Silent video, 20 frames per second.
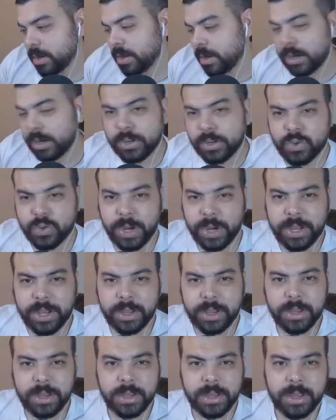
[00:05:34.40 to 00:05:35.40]
A Drake.
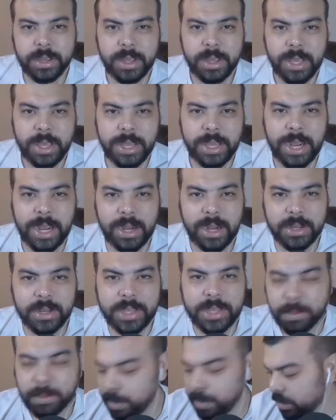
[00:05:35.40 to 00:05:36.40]
He kind of looks
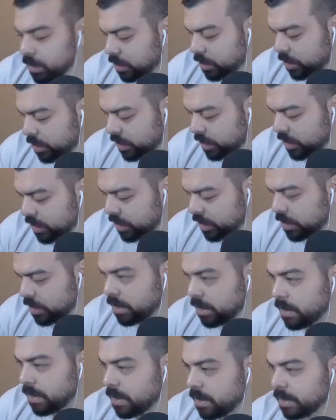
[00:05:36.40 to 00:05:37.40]
like Bill, doesn't he?
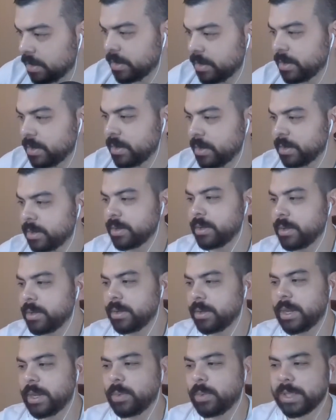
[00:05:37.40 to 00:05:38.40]

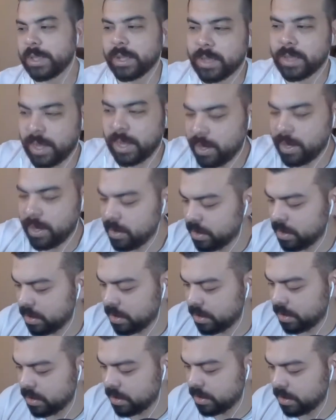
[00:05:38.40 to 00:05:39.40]
Like without the hair.
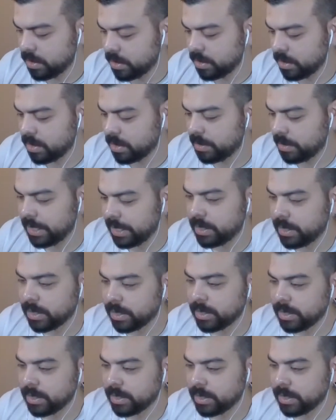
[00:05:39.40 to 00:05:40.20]
I mean, look.